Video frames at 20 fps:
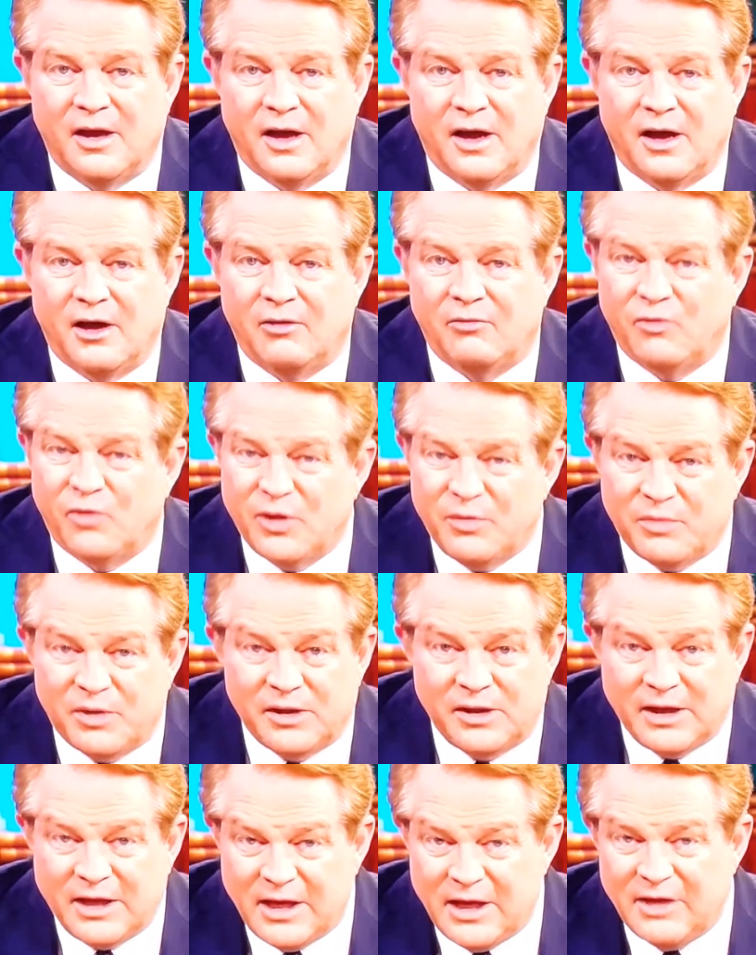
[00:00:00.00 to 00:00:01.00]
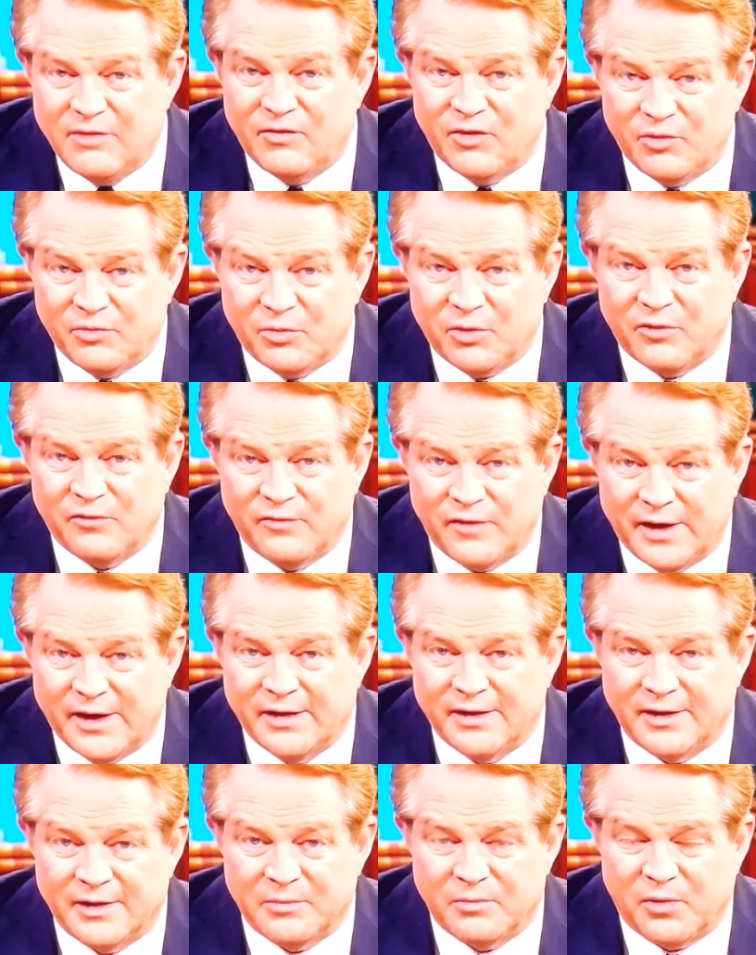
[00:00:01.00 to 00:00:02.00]
Uh, we believe in
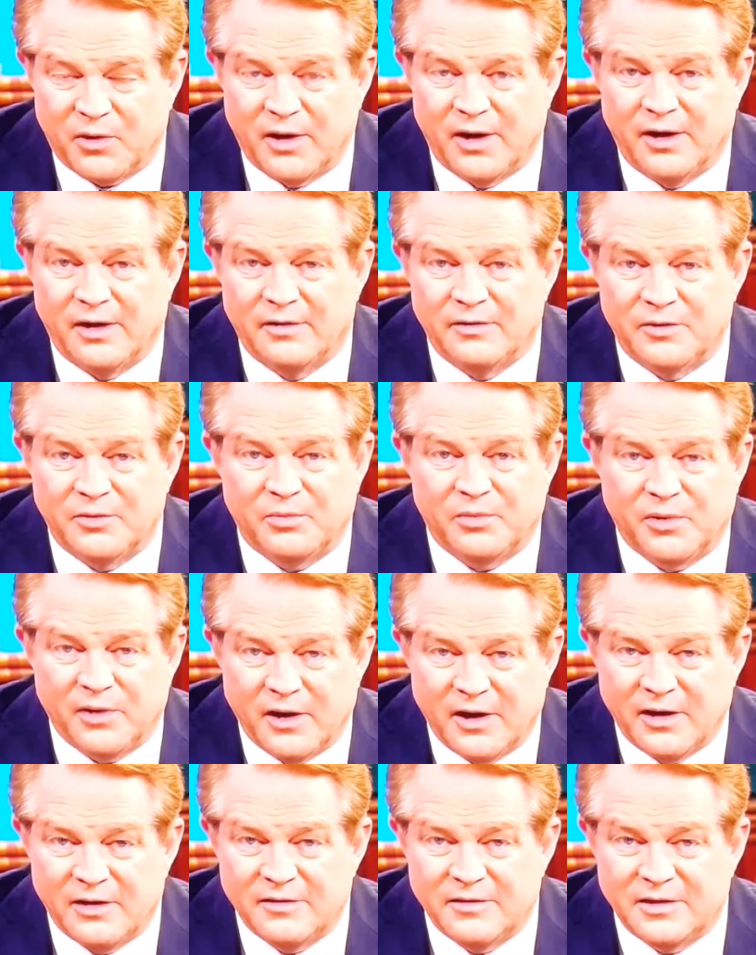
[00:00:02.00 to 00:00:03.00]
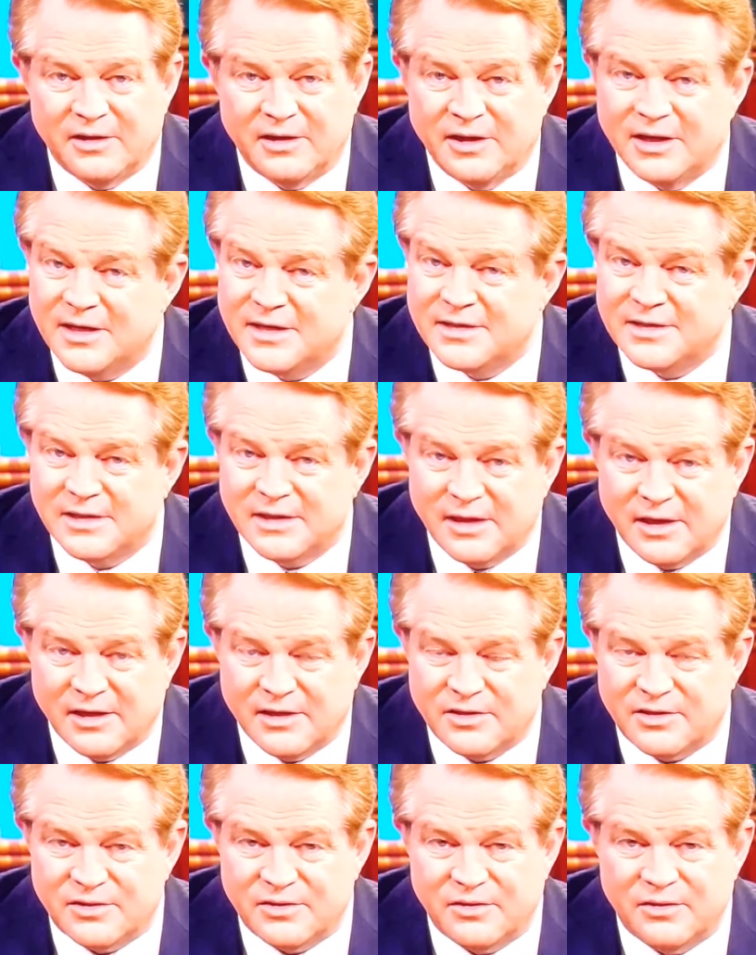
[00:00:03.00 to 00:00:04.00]
prevailing prayer, the prayer that gets an
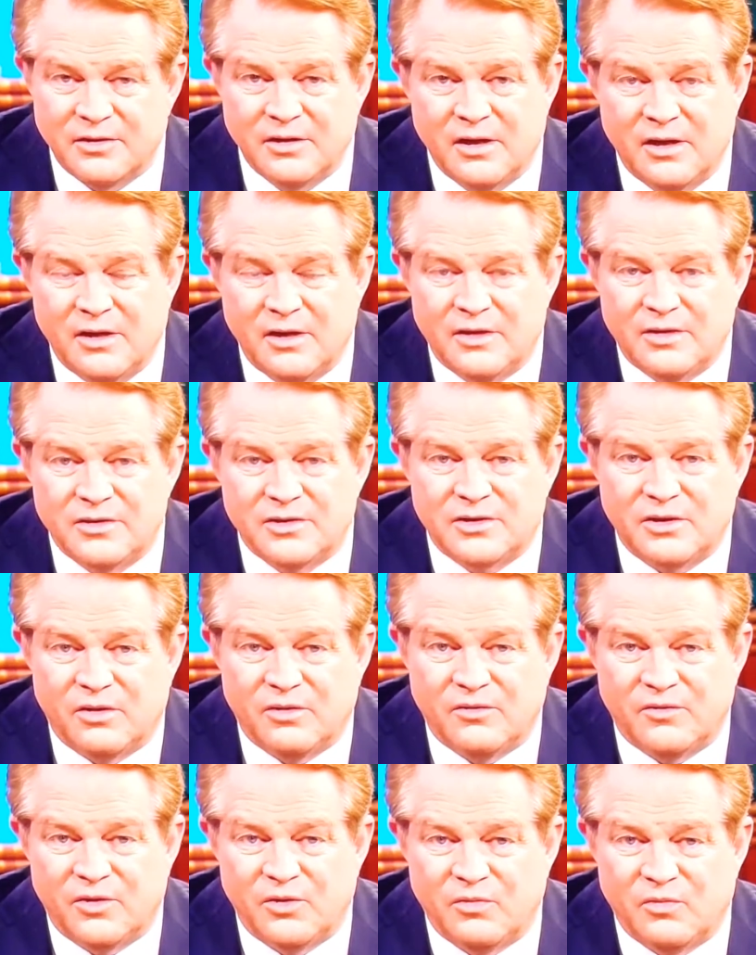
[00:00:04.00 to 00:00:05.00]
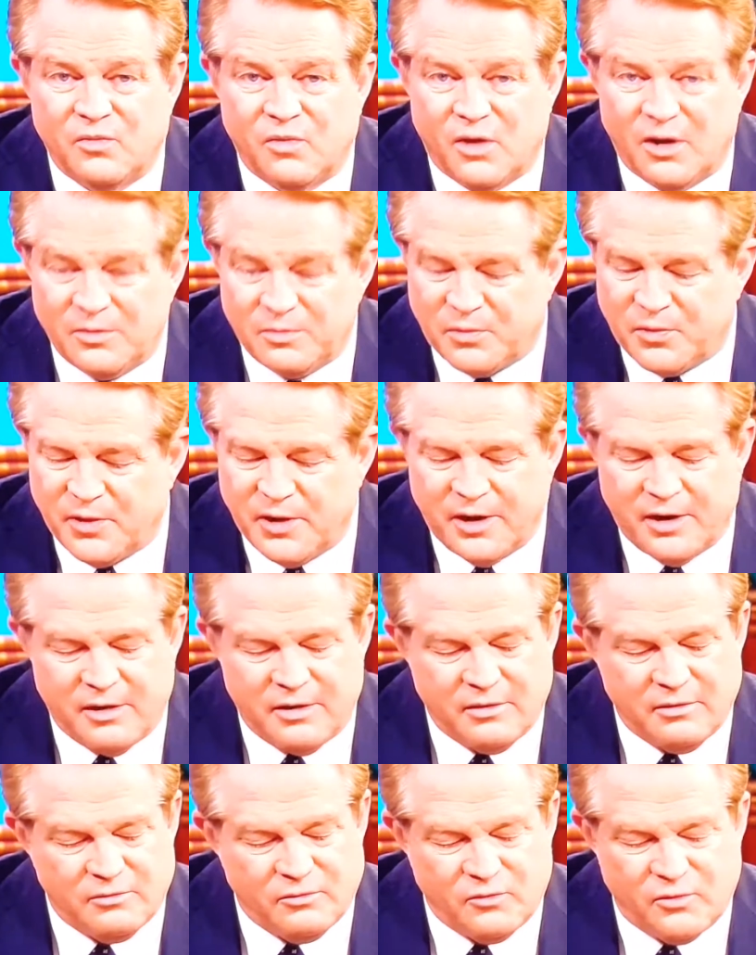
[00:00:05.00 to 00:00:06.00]
answer. So if you want
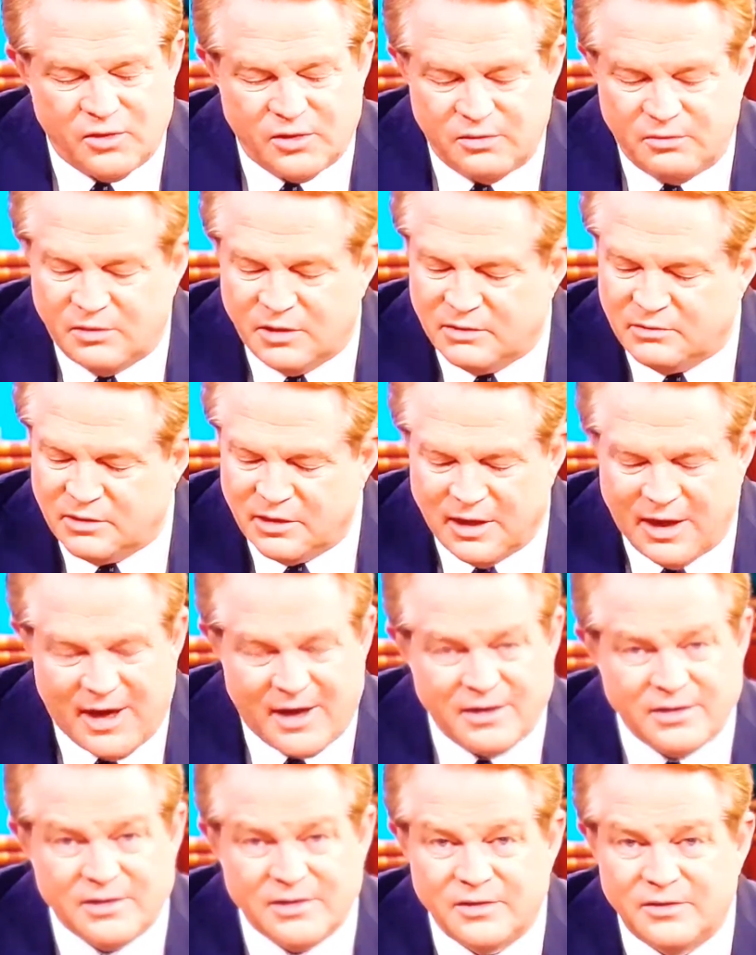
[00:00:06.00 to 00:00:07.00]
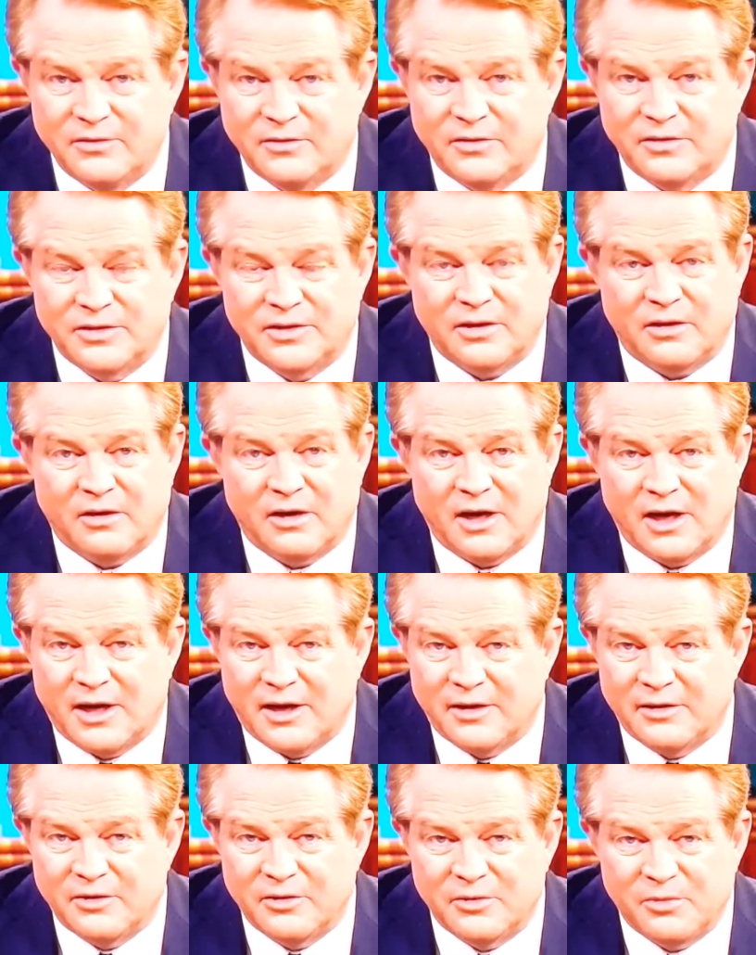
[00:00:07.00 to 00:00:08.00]
prayer, we're glad to. It's our
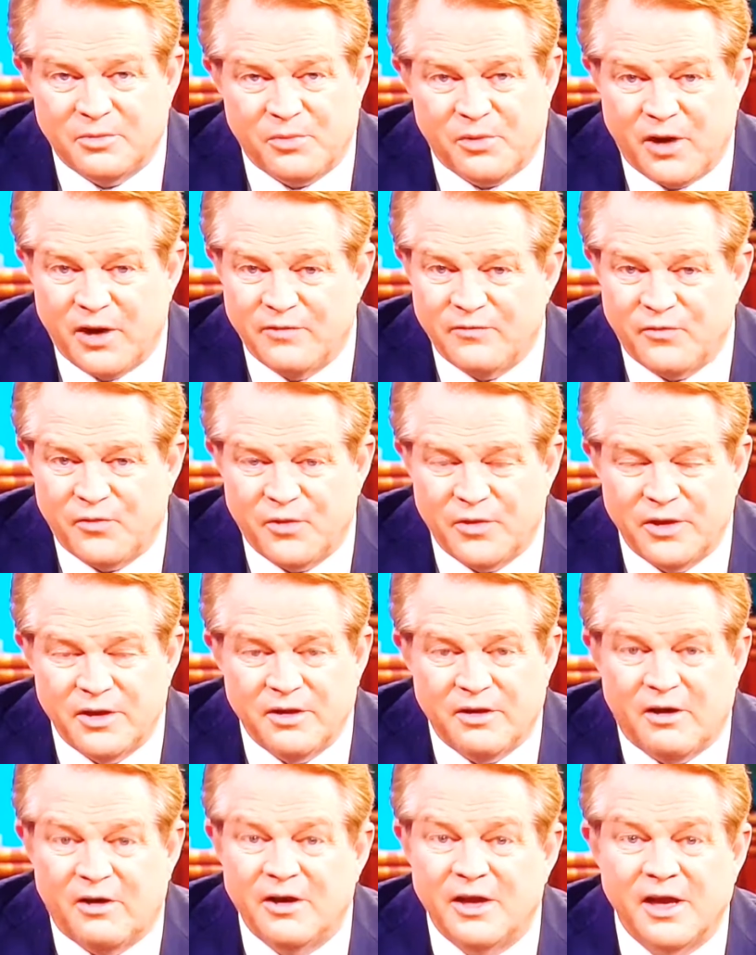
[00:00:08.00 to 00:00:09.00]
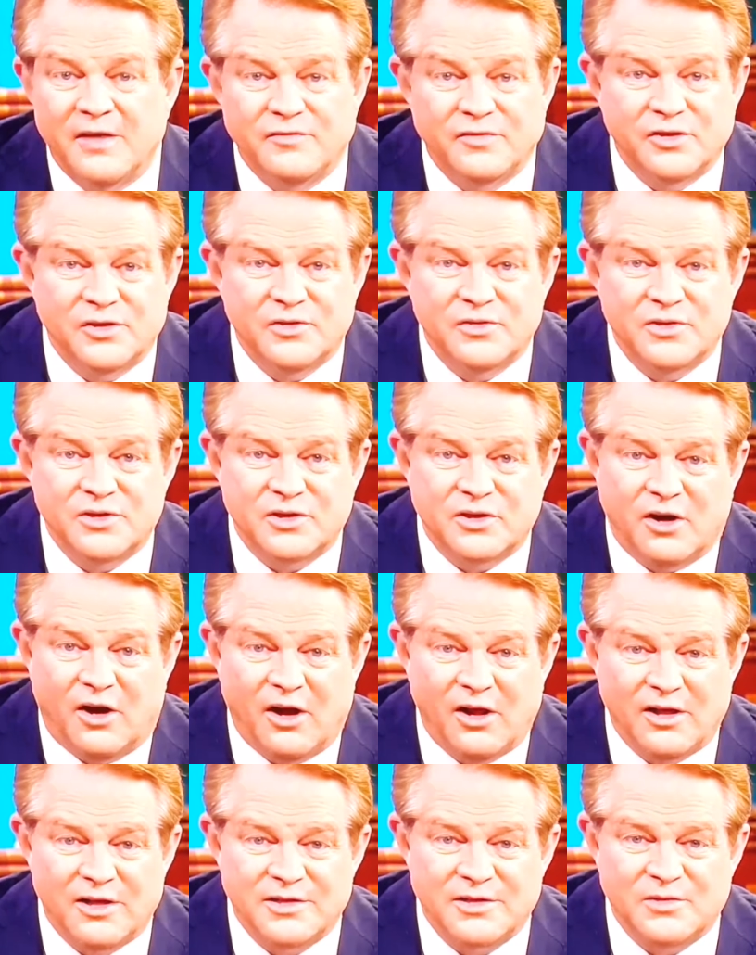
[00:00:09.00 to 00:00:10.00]
honor to pray for you. All you have to do is
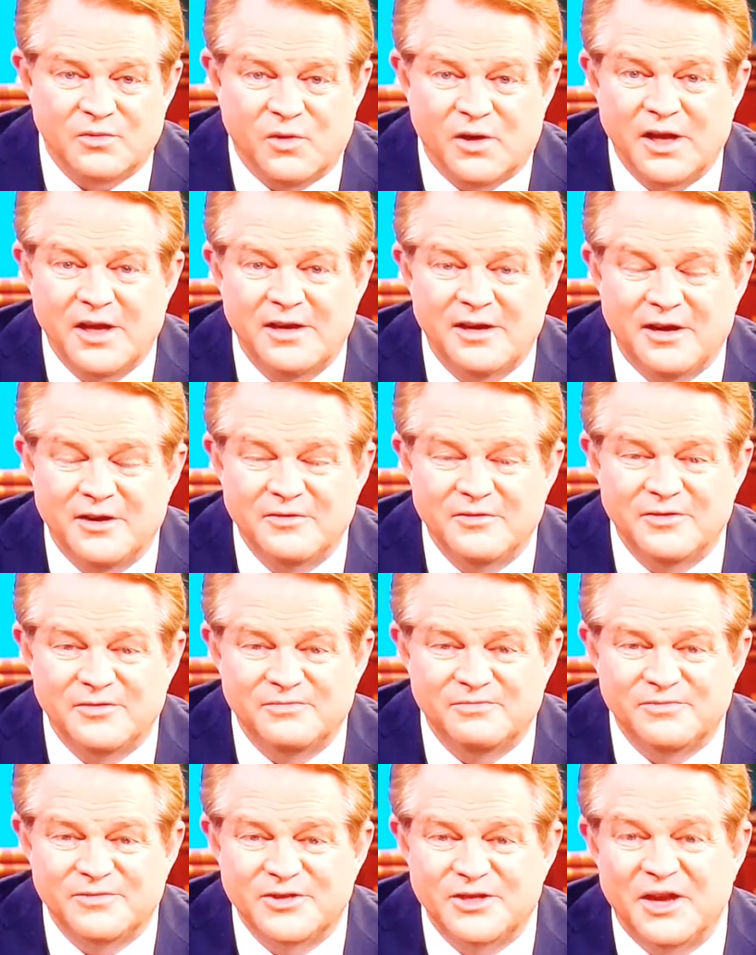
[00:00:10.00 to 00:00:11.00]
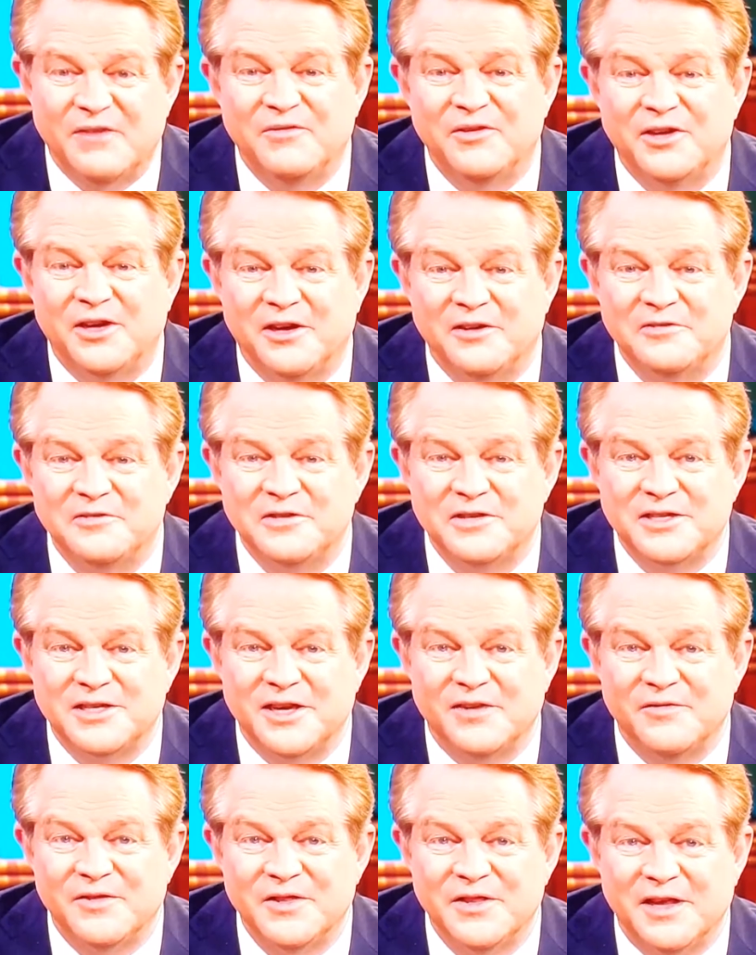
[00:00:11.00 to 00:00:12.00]
call us 1 800 700
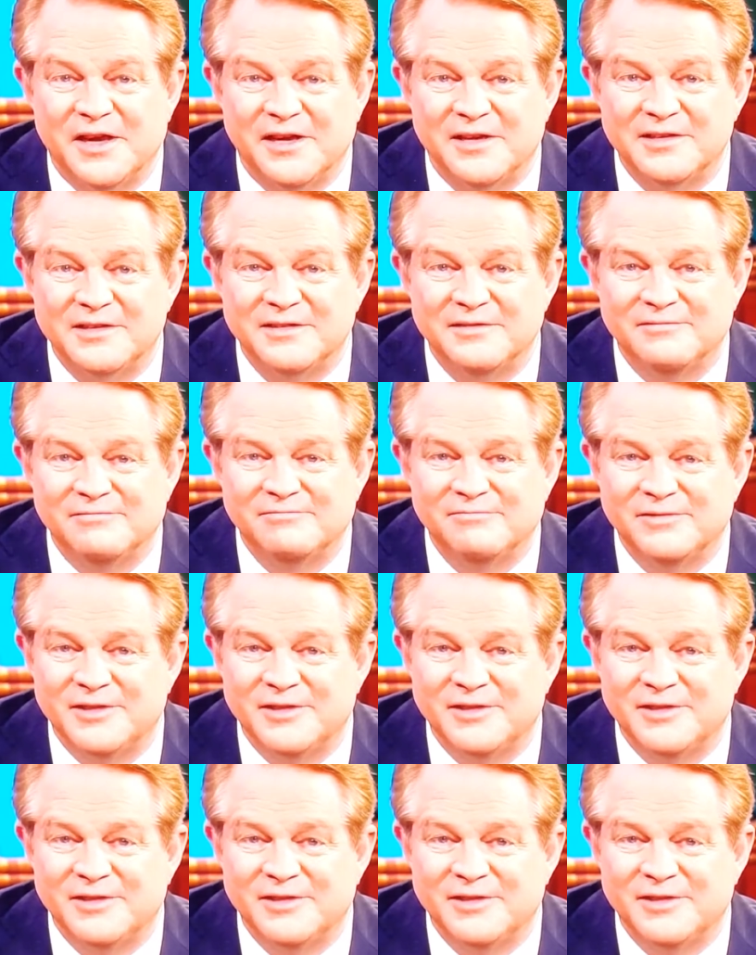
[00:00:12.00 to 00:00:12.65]
7000.